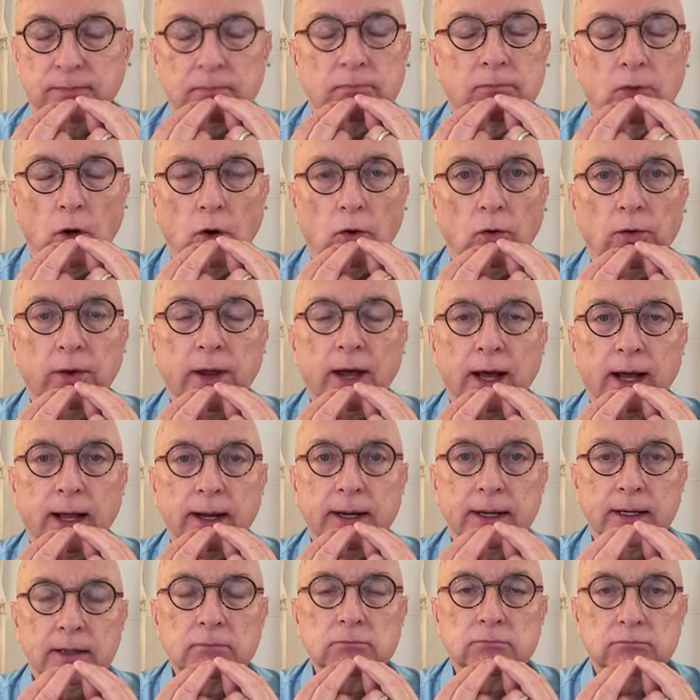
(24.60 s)
hold on
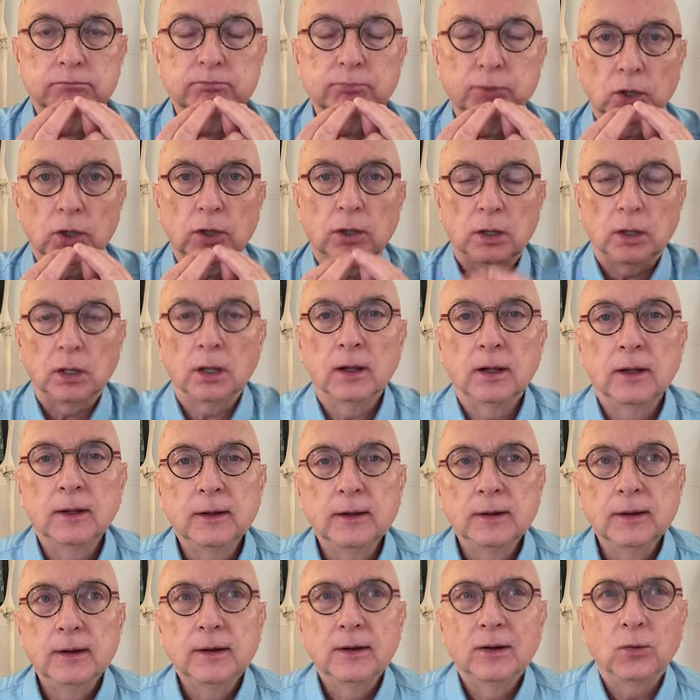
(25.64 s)
and pull,
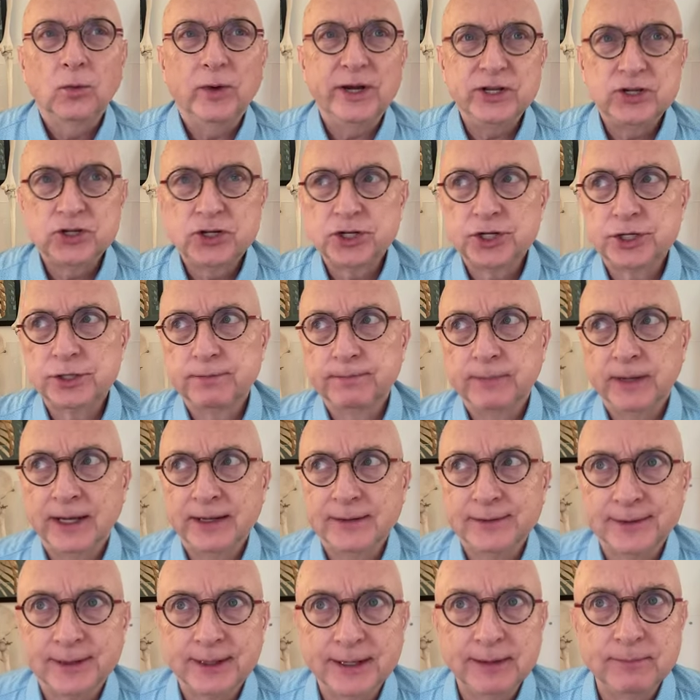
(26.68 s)
which
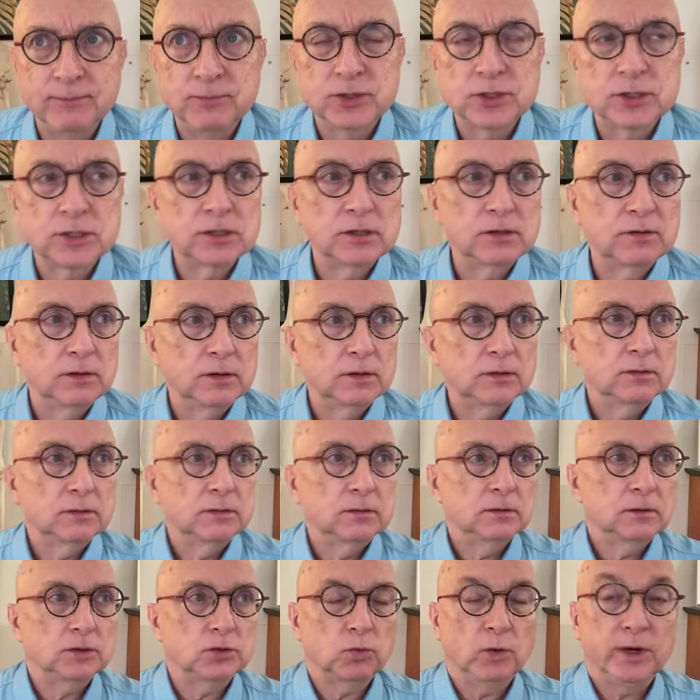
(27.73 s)
at times
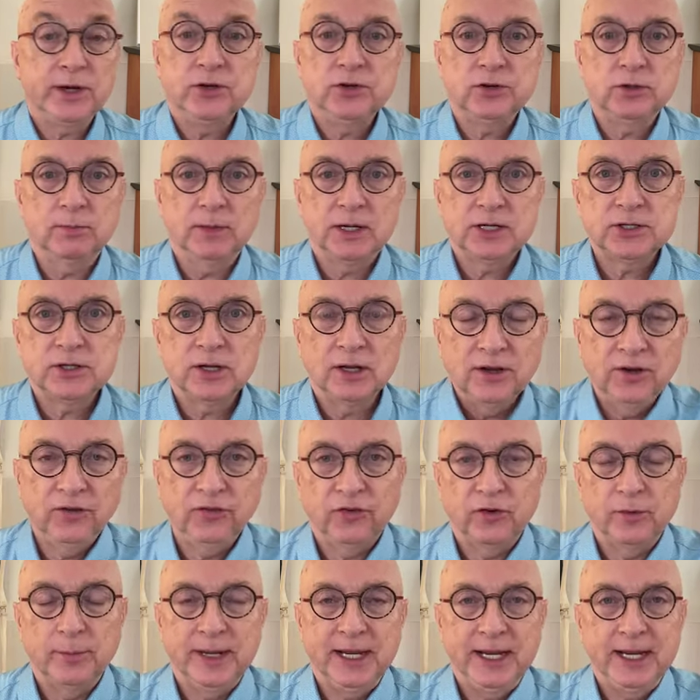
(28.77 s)
was way too much, at least
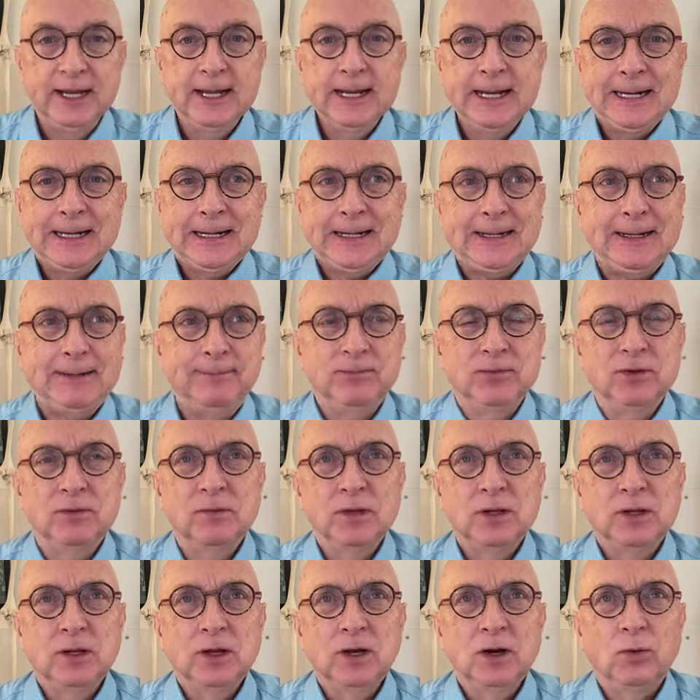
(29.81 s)
for me.
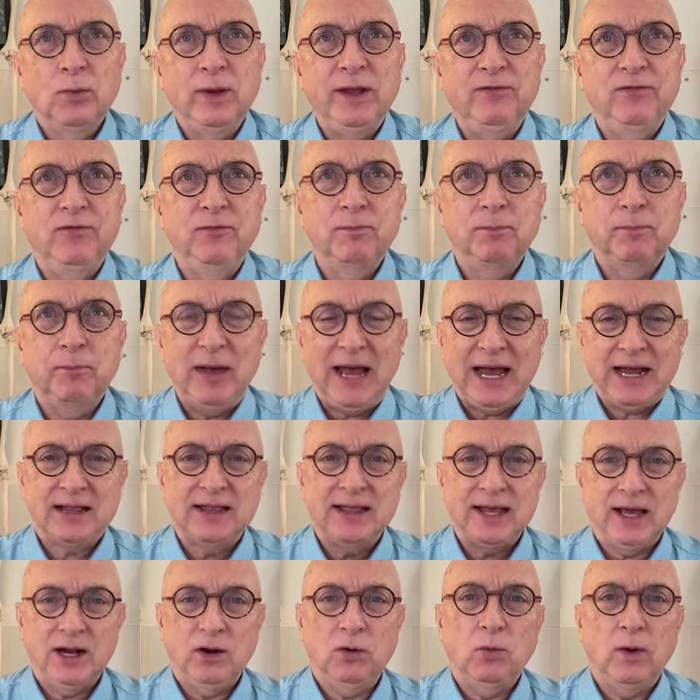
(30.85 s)
We've backed
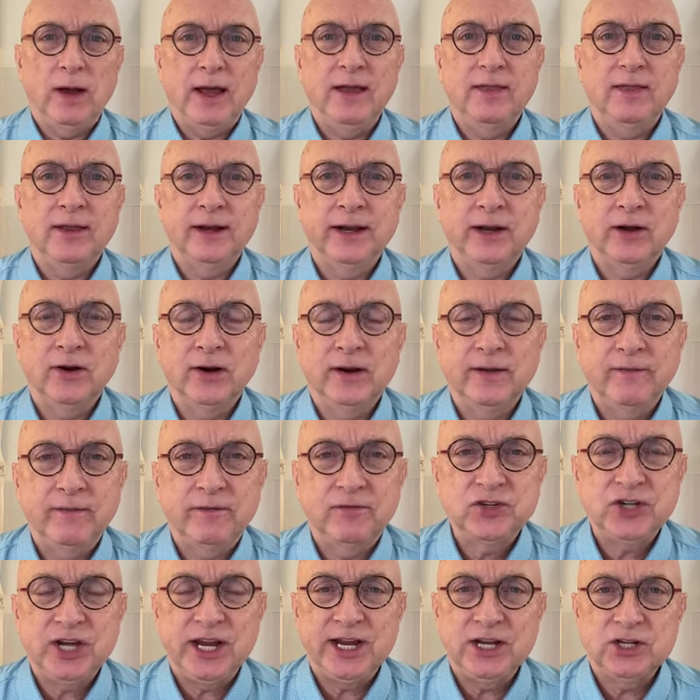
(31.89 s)
that away, the narrative of
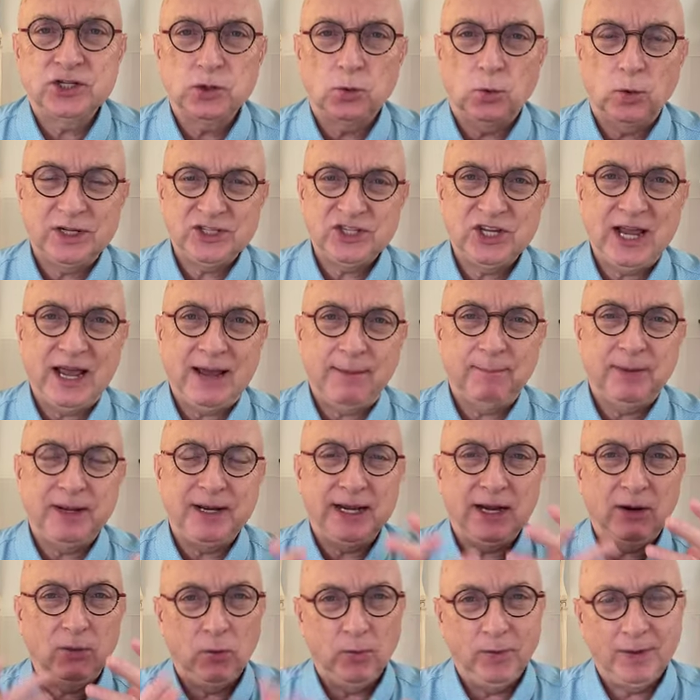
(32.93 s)
change of what's
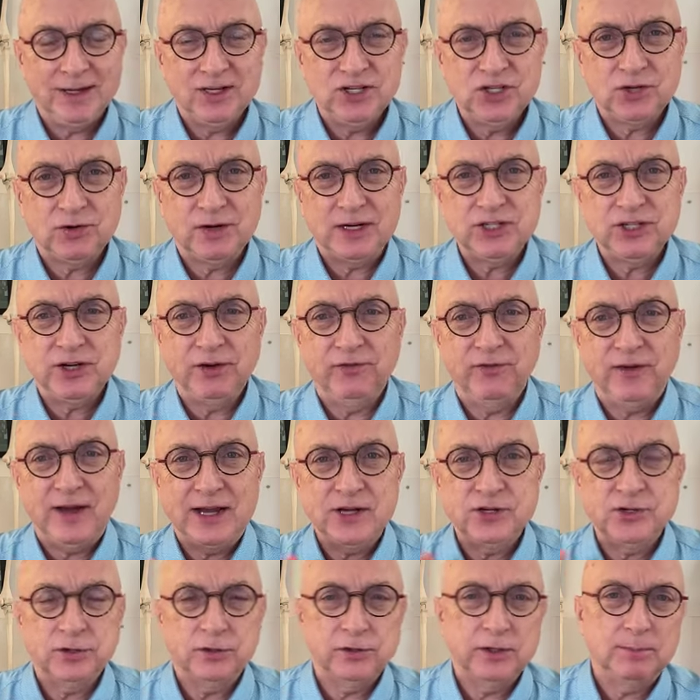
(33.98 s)
happening. Are we really stretching
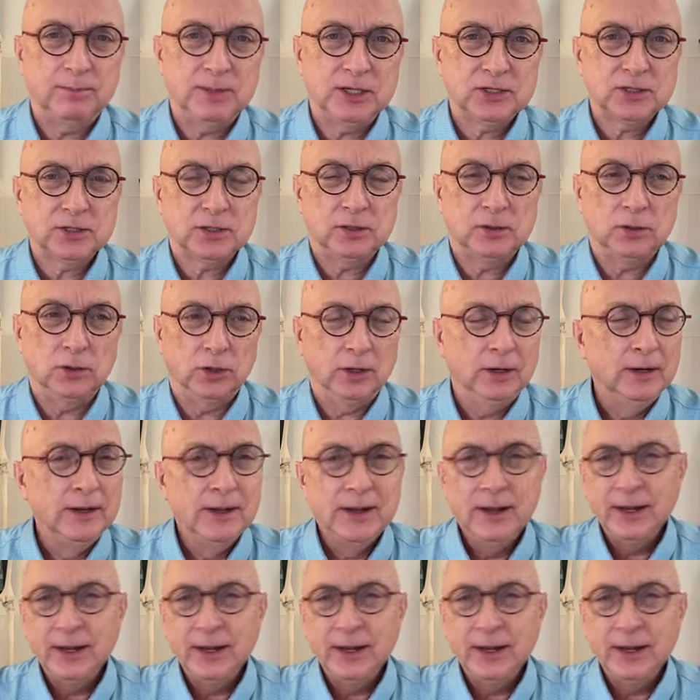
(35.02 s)
fascia of the muscle? Or,